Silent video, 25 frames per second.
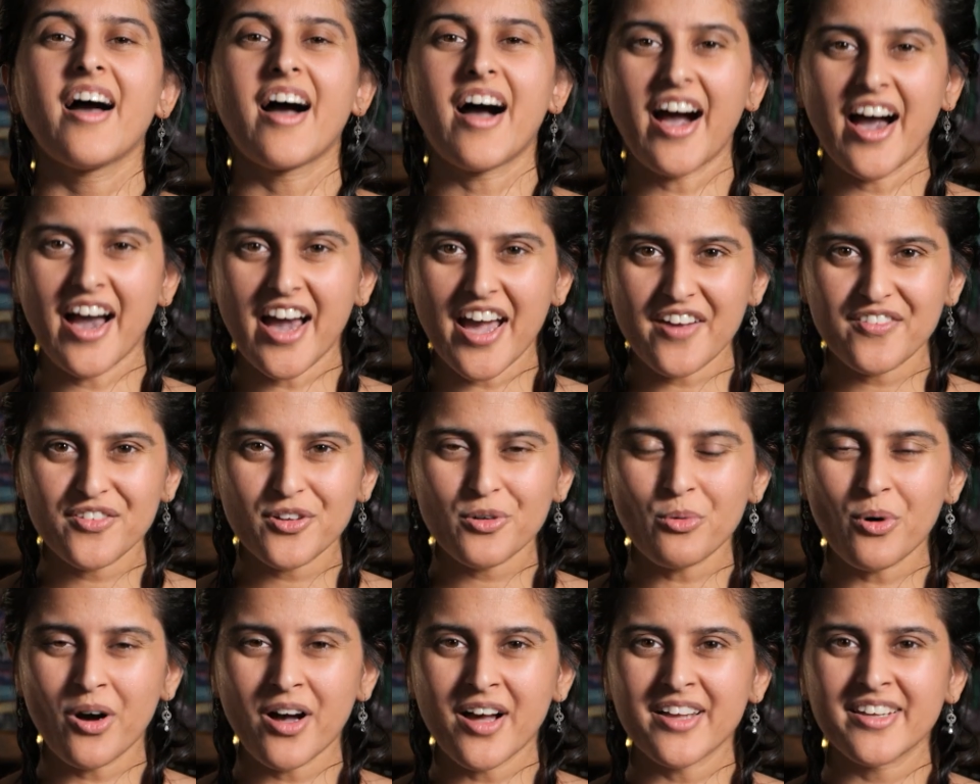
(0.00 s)
Hi
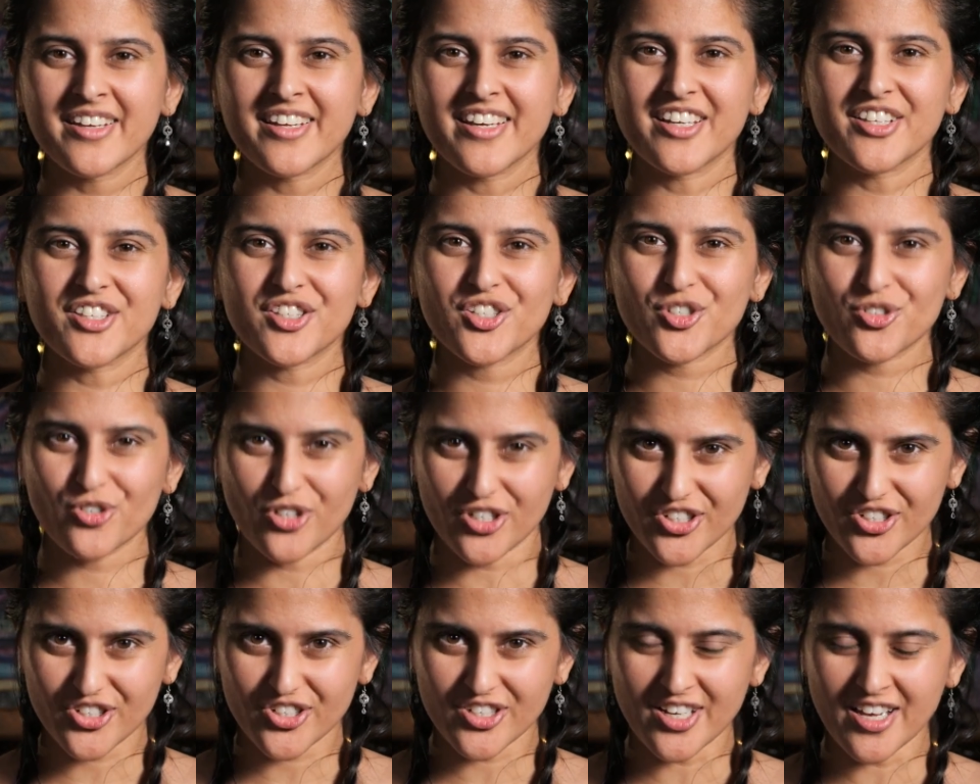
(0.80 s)
everyone, it's
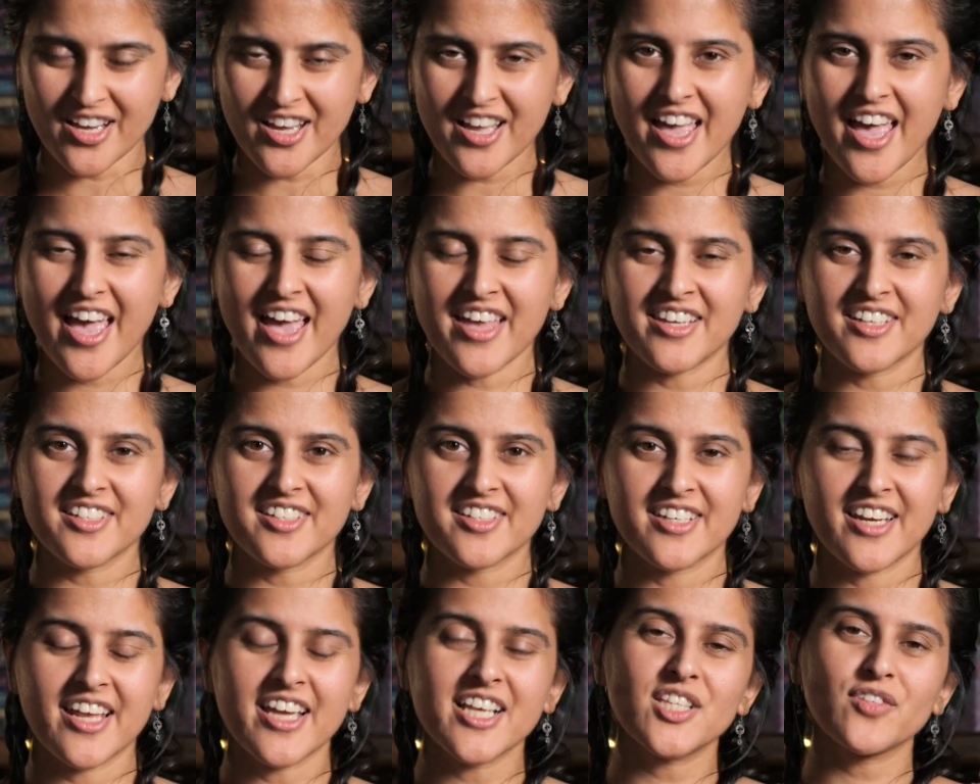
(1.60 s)
Trishna, and in
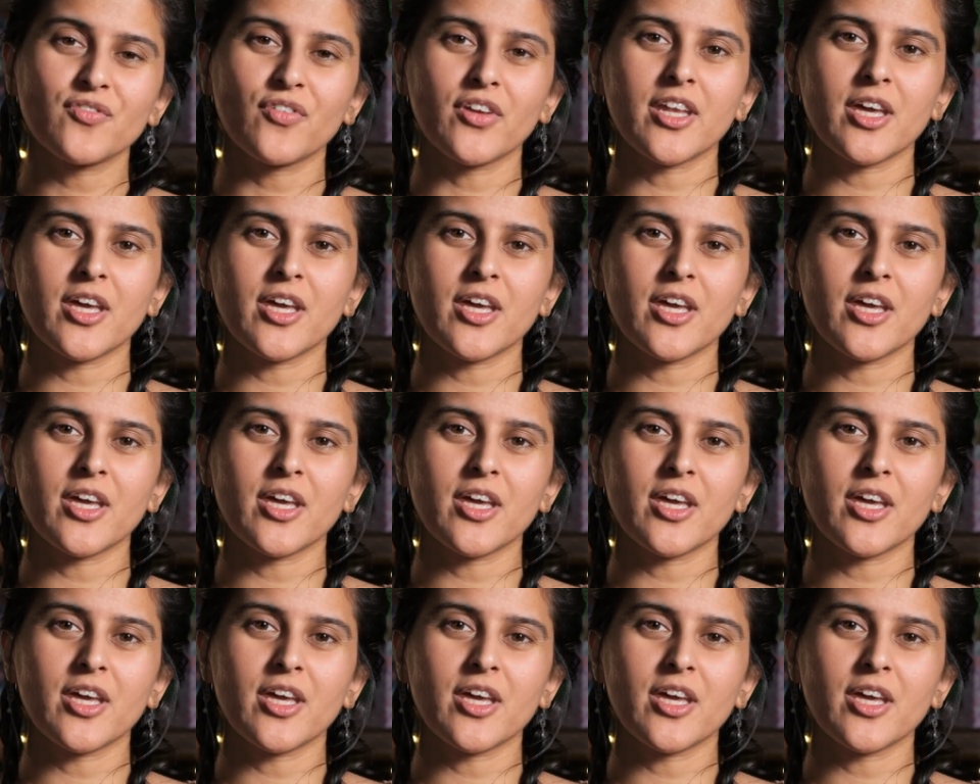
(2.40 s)
today's